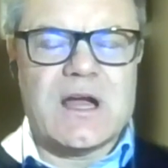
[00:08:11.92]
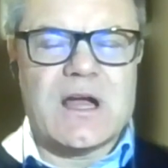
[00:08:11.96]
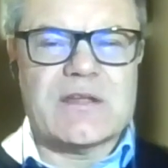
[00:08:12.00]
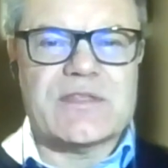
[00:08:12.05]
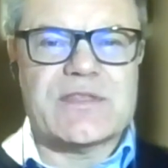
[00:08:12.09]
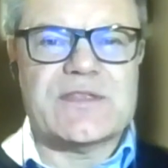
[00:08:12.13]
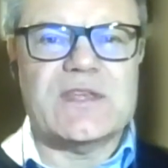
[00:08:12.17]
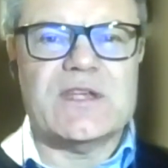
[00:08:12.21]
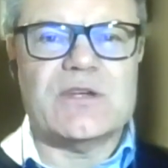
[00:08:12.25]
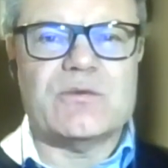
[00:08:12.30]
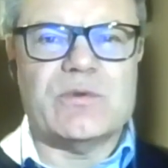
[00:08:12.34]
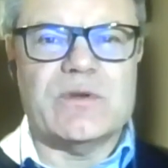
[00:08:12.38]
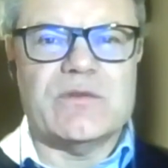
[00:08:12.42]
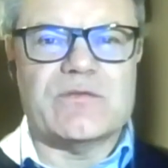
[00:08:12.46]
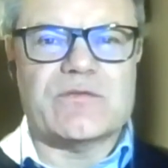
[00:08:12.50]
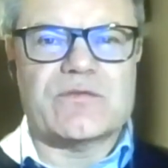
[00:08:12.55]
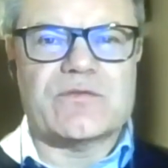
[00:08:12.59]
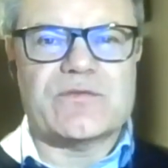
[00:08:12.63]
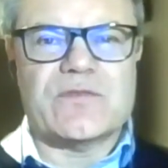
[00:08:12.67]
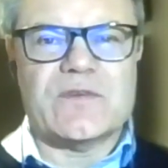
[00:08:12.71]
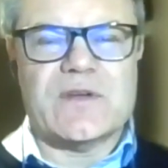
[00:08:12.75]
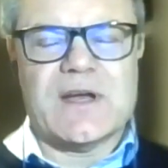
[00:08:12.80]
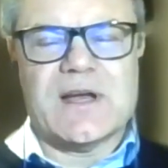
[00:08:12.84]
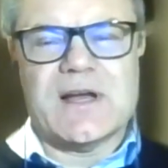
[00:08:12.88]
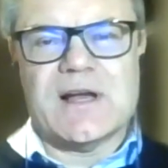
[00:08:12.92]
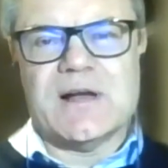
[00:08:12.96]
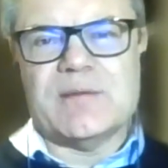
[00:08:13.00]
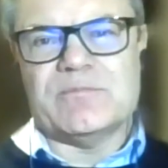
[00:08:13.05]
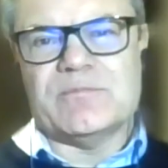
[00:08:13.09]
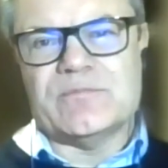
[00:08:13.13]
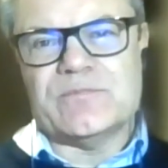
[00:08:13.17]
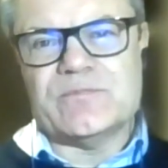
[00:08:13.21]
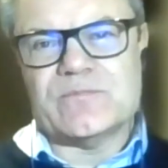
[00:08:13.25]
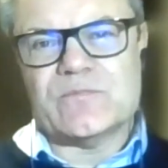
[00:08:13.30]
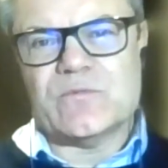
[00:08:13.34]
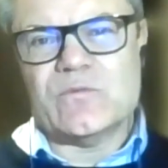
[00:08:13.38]
I think we've got
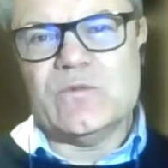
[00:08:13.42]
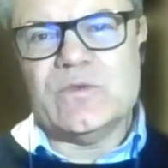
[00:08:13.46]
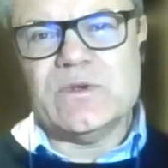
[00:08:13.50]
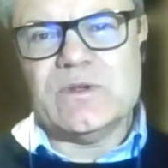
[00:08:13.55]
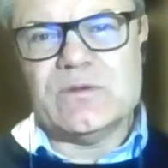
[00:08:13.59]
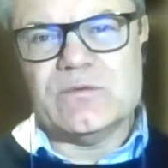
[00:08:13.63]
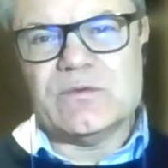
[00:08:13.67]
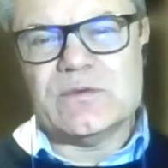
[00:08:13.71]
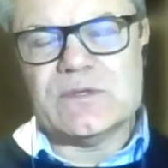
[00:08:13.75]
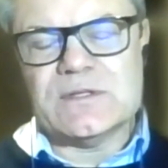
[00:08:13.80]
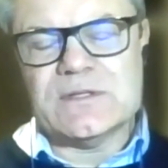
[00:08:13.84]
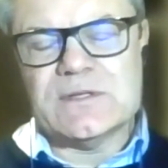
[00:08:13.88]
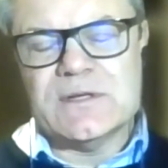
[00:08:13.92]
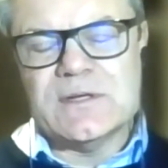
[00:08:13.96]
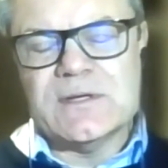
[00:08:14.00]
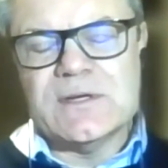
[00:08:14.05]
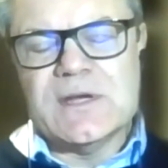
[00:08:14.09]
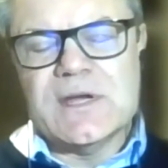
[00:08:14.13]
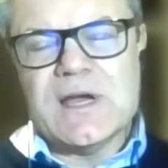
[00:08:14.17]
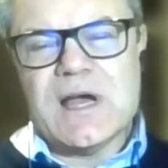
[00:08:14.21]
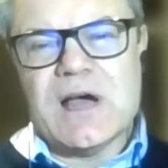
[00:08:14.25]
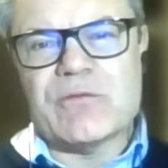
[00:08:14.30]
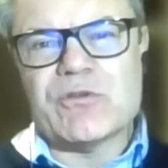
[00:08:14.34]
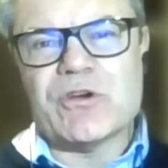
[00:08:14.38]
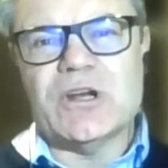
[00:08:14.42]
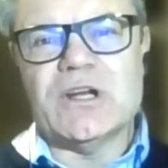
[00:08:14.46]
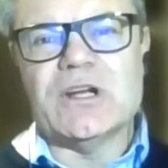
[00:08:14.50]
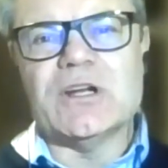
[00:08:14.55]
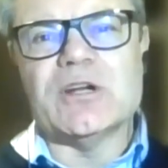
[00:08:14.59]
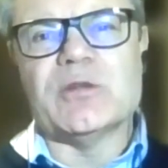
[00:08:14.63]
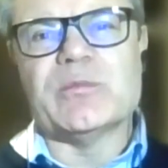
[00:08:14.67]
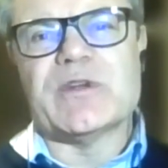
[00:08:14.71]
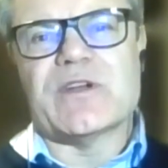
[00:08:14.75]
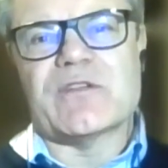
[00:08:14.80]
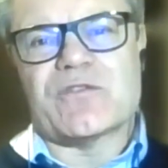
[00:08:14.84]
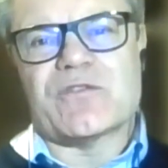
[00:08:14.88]
a
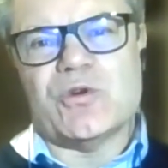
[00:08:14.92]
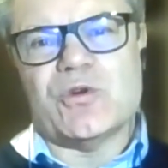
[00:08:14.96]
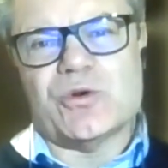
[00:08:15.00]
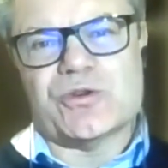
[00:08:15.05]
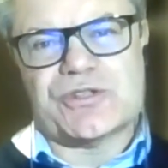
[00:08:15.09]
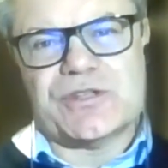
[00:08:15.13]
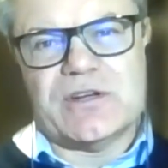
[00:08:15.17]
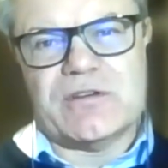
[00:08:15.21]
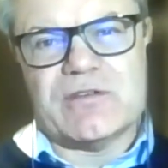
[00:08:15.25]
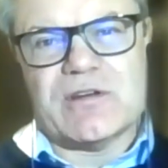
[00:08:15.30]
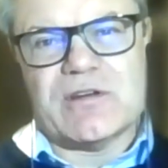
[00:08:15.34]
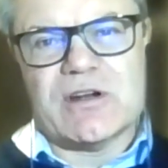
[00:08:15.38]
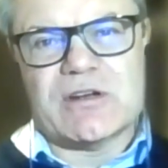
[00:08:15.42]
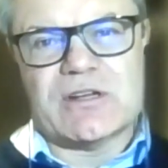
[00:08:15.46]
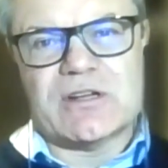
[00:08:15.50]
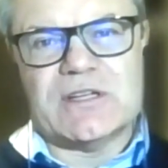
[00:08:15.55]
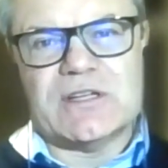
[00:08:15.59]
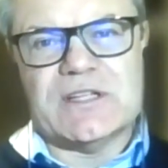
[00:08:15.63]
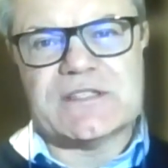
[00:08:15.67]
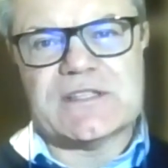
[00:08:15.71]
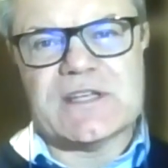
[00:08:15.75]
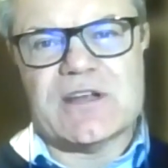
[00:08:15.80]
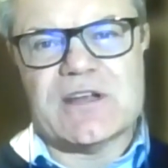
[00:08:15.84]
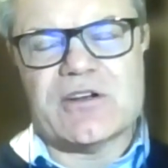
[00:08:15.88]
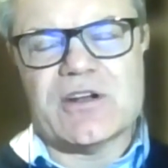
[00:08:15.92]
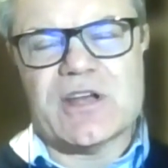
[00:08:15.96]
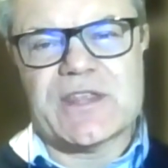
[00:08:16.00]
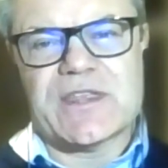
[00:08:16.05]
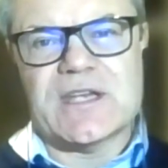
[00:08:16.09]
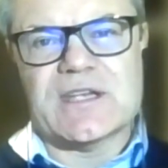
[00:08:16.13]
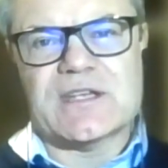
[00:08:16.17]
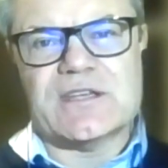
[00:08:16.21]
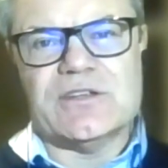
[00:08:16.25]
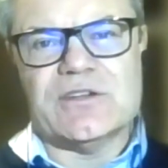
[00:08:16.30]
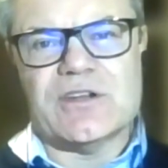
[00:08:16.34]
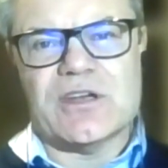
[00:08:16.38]
little bit of caution around it, let's say. And I
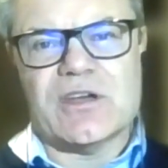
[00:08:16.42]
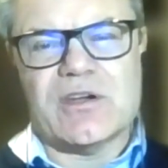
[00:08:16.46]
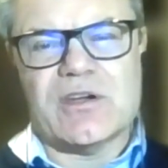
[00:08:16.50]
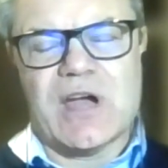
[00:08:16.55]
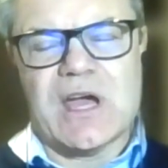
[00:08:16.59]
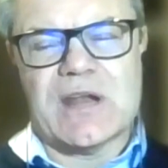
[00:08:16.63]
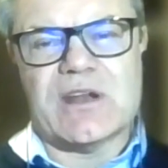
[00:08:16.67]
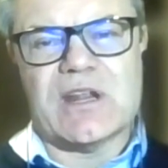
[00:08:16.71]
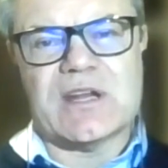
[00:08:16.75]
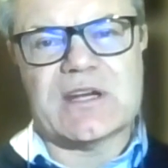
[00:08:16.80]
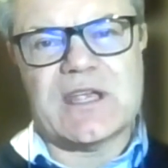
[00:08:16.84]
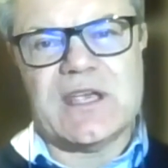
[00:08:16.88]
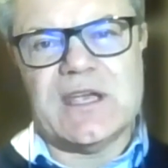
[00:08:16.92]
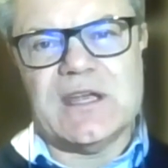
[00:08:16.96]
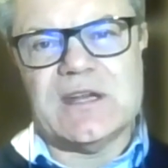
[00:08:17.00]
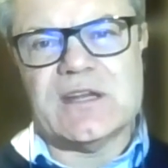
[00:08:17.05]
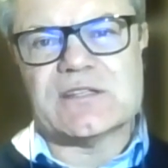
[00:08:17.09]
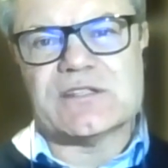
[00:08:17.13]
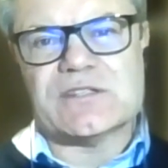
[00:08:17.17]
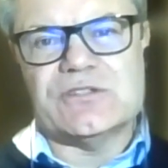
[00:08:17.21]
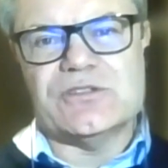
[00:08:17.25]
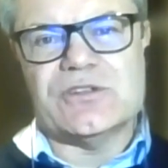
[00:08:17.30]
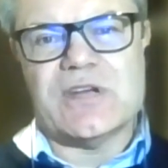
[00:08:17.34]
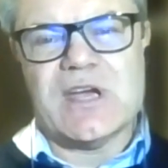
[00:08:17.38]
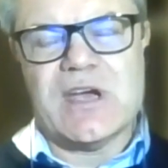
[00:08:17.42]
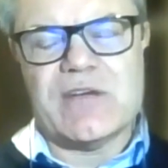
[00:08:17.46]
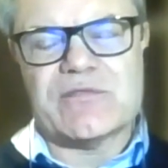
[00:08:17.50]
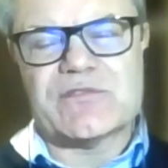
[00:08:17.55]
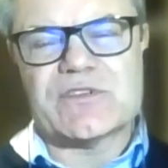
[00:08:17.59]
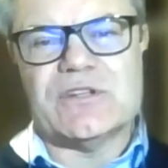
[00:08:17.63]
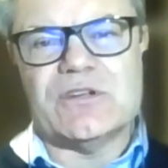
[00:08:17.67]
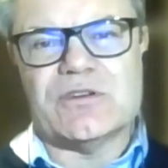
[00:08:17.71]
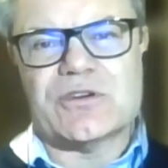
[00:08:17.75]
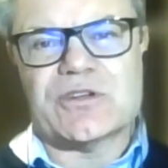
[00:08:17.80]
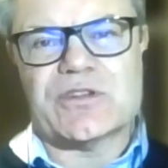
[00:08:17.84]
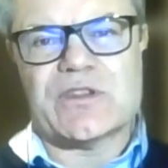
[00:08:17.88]
think, and again, you
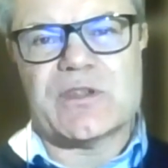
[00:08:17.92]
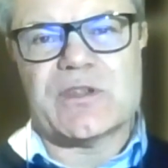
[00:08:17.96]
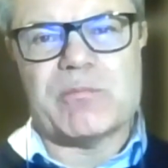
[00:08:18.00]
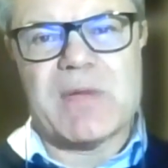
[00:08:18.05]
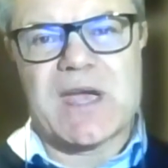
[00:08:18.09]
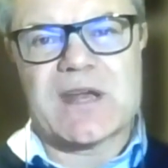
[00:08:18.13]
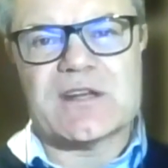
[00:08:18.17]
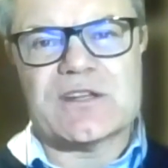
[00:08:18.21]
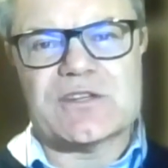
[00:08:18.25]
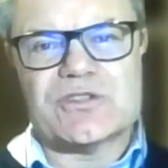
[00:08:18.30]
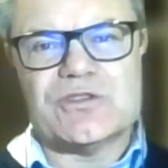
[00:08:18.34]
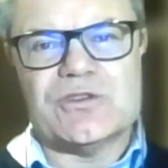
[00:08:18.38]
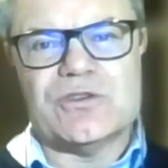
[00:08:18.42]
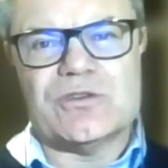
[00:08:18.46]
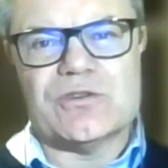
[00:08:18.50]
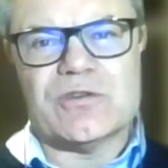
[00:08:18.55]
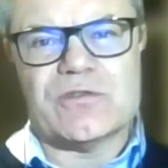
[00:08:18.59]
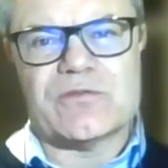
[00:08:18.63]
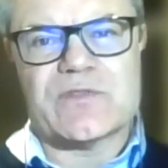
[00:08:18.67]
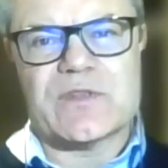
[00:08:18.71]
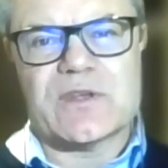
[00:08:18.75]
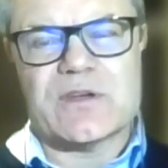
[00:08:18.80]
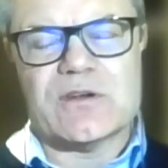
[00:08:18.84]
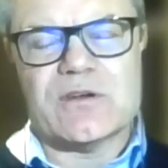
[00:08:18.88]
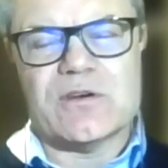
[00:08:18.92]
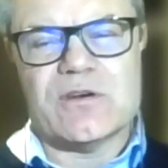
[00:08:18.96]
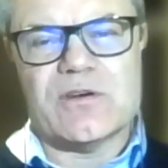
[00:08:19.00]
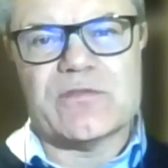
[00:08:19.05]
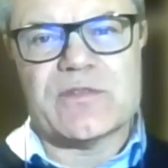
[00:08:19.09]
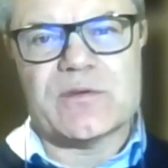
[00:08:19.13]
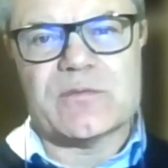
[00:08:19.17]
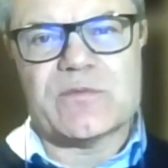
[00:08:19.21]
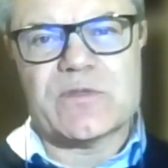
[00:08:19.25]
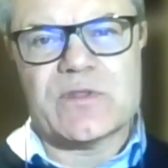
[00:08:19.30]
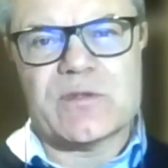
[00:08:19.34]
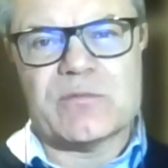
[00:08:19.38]
have to look at the magnitude of
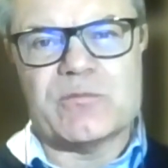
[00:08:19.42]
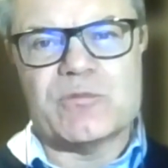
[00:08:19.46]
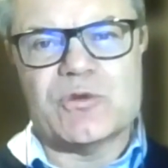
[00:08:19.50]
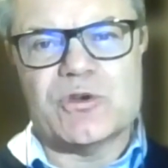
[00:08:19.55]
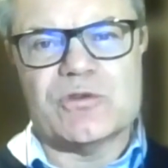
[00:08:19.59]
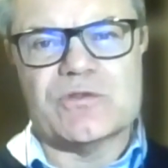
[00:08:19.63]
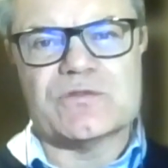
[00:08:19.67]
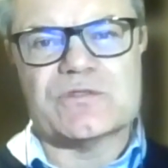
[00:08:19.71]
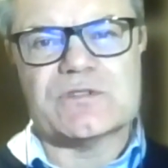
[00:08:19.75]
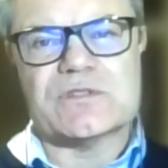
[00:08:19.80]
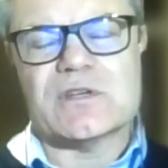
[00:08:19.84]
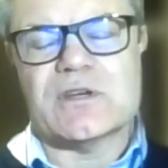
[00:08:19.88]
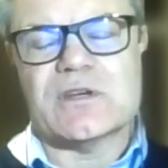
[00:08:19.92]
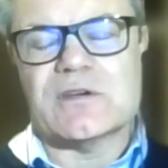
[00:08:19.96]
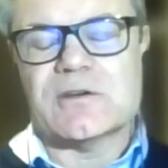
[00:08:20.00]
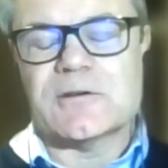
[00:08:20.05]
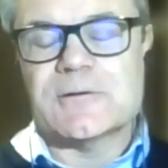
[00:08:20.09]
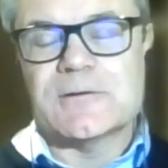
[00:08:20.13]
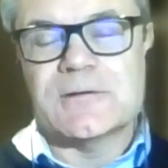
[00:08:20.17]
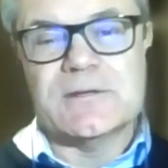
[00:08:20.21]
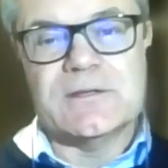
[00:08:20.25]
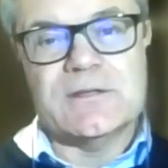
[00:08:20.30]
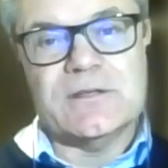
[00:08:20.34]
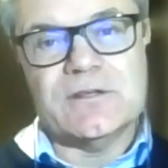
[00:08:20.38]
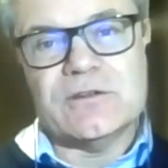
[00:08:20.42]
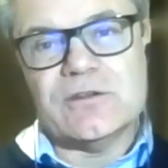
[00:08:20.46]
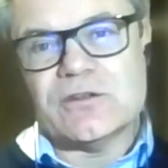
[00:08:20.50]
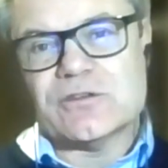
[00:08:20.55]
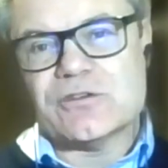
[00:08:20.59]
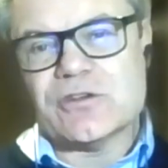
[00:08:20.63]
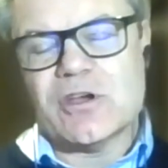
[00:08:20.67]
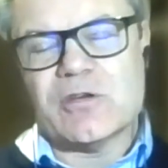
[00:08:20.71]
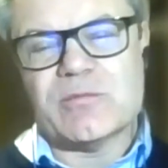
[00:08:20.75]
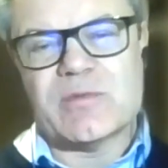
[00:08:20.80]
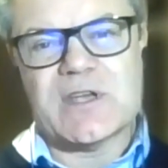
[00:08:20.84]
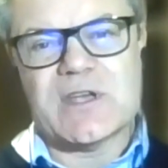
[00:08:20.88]
the move. So,
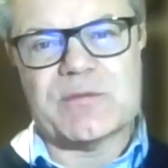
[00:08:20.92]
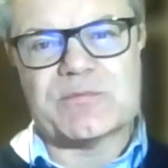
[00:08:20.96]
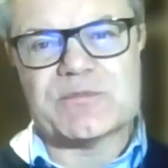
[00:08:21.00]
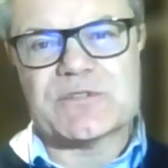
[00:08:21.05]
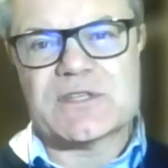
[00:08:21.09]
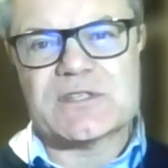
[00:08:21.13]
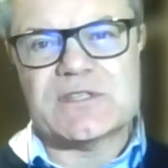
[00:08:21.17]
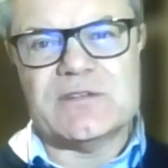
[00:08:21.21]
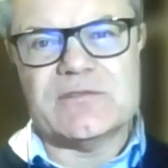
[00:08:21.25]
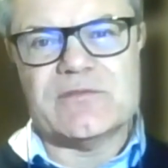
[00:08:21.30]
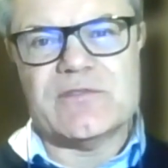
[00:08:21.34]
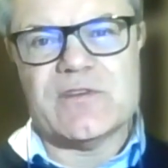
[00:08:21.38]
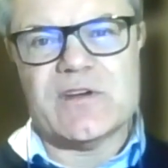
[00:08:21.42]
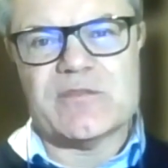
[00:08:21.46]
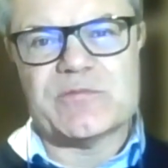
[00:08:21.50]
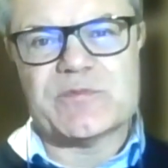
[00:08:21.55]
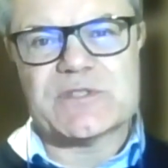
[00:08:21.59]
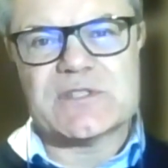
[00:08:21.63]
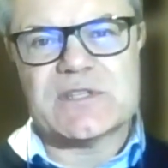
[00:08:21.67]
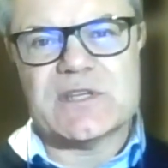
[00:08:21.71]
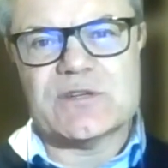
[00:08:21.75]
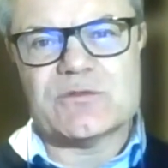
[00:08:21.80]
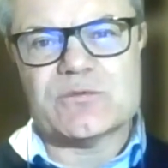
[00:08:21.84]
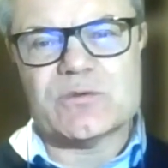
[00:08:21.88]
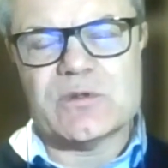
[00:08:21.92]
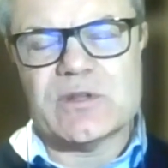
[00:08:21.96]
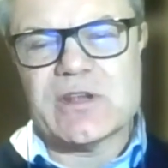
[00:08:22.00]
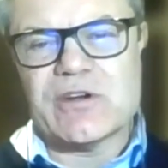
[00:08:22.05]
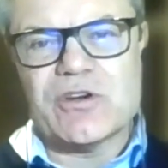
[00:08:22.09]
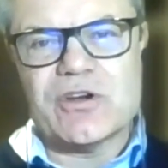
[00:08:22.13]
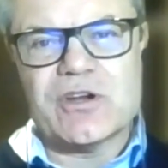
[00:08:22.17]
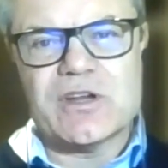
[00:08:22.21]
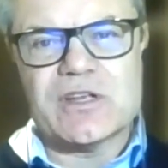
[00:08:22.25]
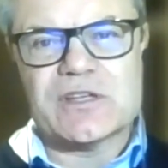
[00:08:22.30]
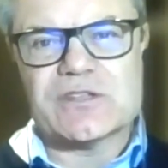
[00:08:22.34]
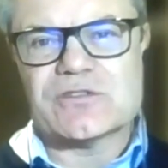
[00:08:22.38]
Adobe up 65%. Well,
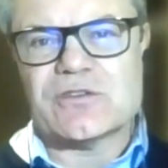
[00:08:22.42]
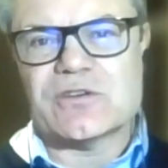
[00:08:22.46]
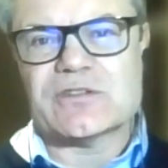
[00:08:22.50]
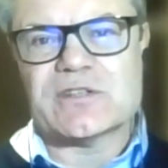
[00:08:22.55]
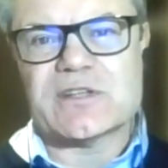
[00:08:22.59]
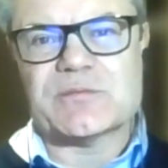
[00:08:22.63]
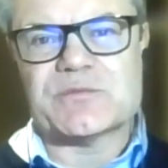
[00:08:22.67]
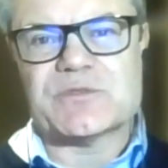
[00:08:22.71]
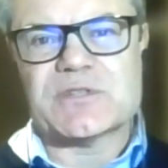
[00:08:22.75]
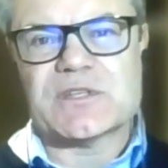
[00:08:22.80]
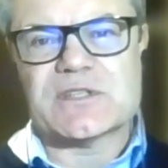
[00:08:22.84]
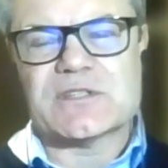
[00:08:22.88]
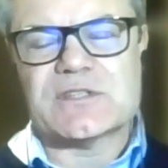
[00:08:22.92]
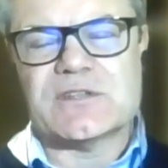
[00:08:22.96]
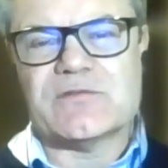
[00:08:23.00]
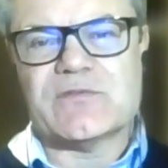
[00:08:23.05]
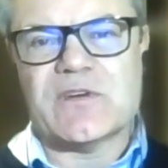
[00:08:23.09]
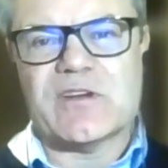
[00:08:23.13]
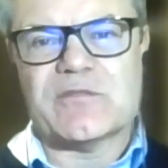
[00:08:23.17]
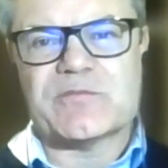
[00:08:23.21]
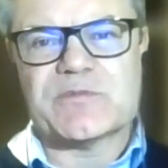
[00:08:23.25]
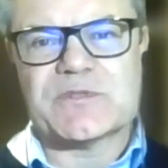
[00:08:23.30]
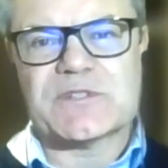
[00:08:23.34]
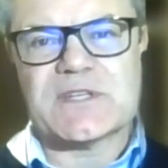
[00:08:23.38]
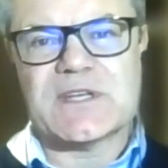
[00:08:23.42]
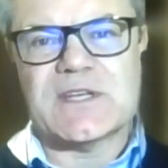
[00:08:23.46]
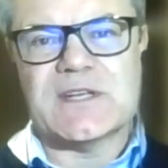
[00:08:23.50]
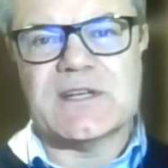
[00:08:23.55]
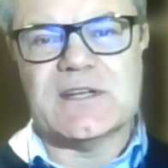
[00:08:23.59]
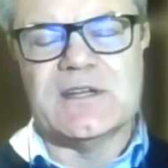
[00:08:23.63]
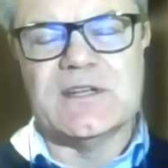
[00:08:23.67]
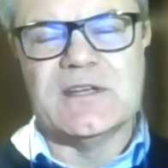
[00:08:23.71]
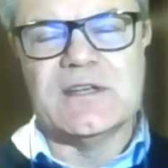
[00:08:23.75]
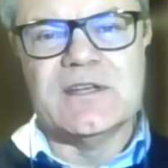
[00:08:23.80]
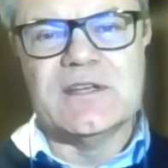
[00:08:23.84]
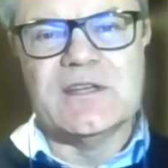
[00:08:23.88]
their earnings aren't up 65%.